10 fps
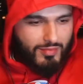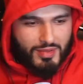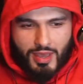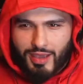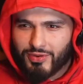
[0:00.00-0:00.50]

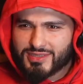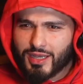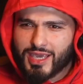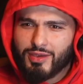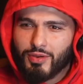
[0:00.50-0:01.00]
Everyone's
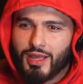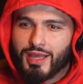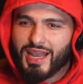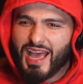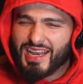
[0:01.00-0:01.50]
like, Kay,
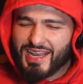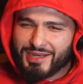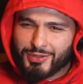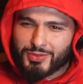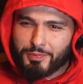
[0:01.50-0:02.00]
like at
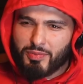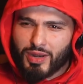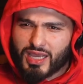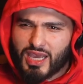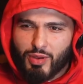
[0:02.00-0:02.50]
Nando's, when people are
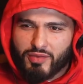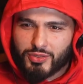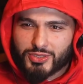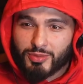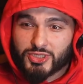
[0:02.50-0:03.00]
like, Kay, why have you
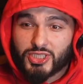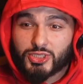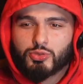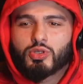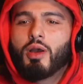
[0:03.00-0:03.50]
got so much
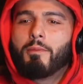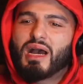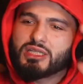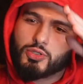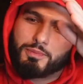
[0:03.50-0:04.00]
tissues?
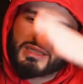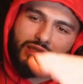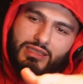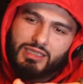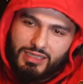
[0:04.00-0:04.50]
Mind your
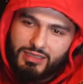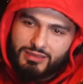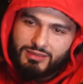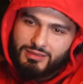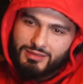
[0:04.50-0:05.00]
business, innit?
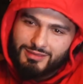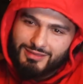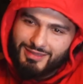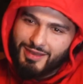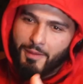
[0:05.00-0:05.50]

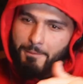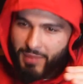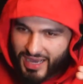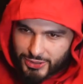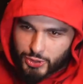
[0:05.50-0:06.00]

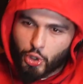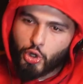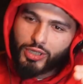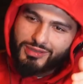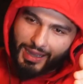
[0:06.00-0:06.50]
Mind your
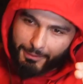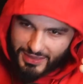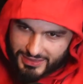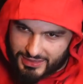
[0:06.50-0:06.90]
goddamn business.